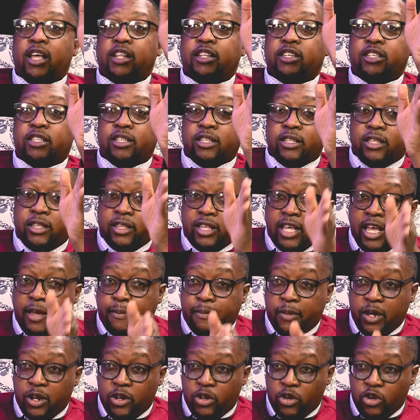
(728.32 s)
Let there
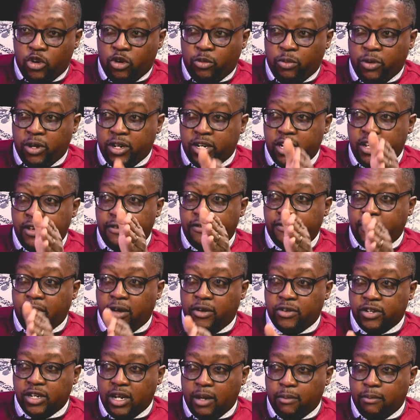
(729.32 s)
be nobody
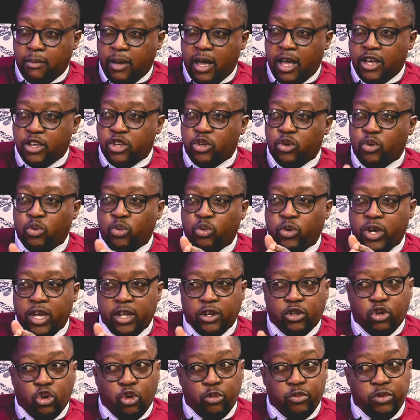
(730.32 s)
found among you who
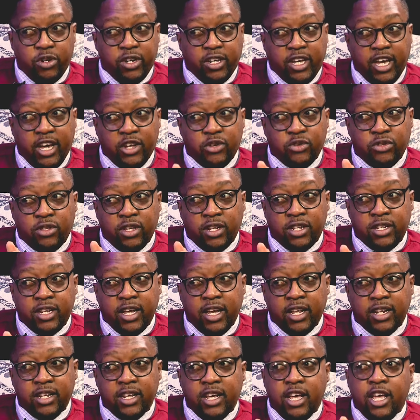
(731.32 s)
can communicate with the
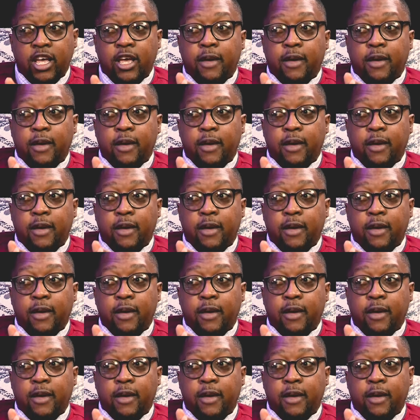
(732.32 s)
dead.